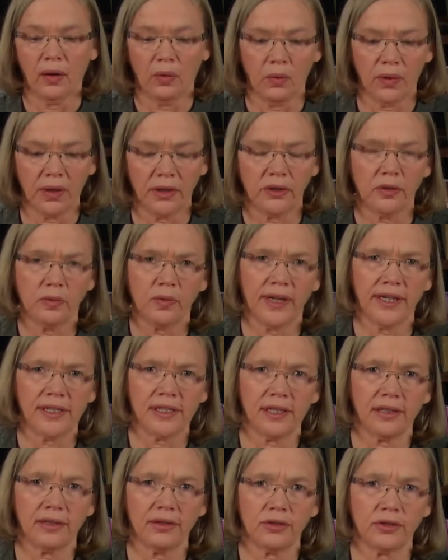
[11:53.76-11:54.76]
while you're
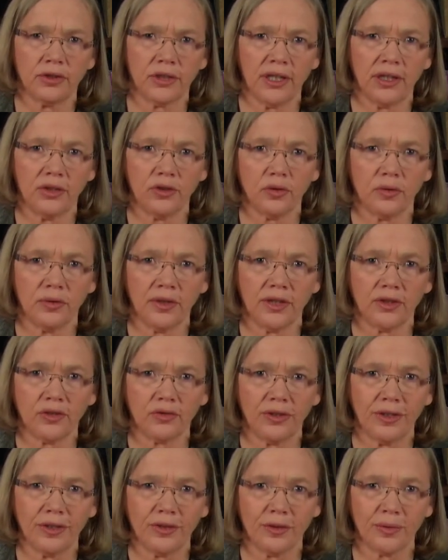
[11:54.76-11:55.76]
waiting to get your
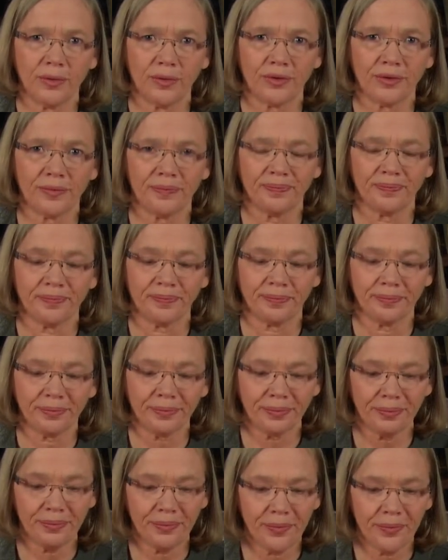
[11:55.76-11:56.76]
next resource.
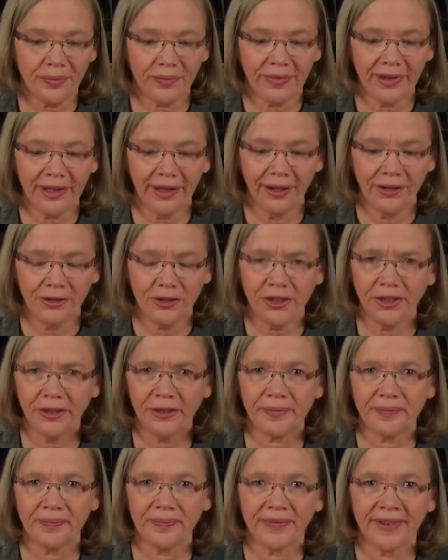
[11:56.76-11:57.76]

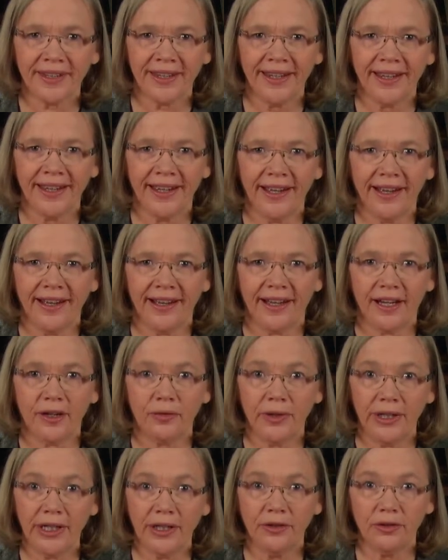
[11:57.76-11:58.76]
So I
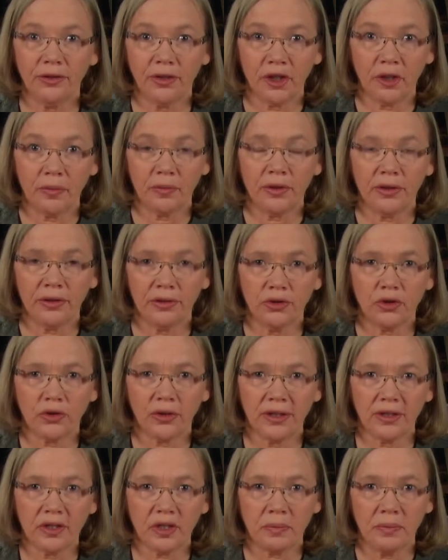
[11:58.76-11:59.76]
really do hope you
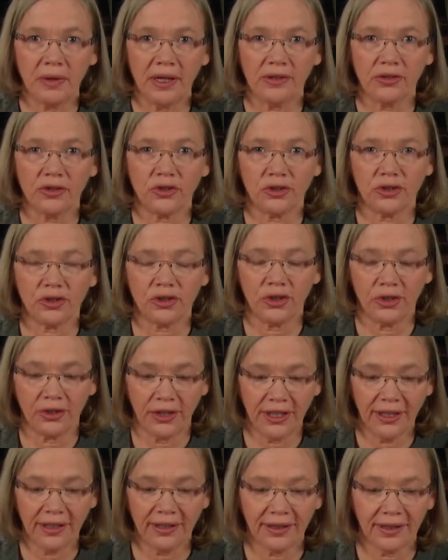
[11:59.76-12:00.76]
enjoy this maths
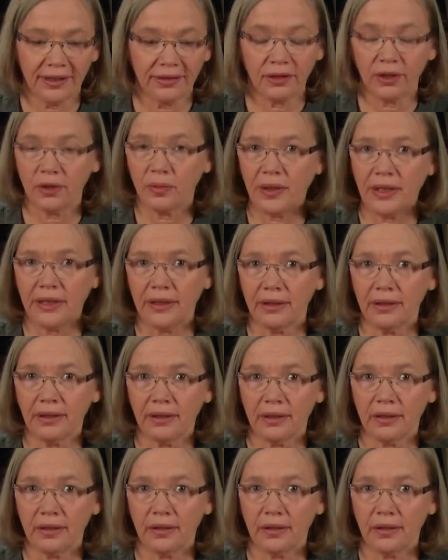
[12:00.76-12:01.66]
journey. I know we did.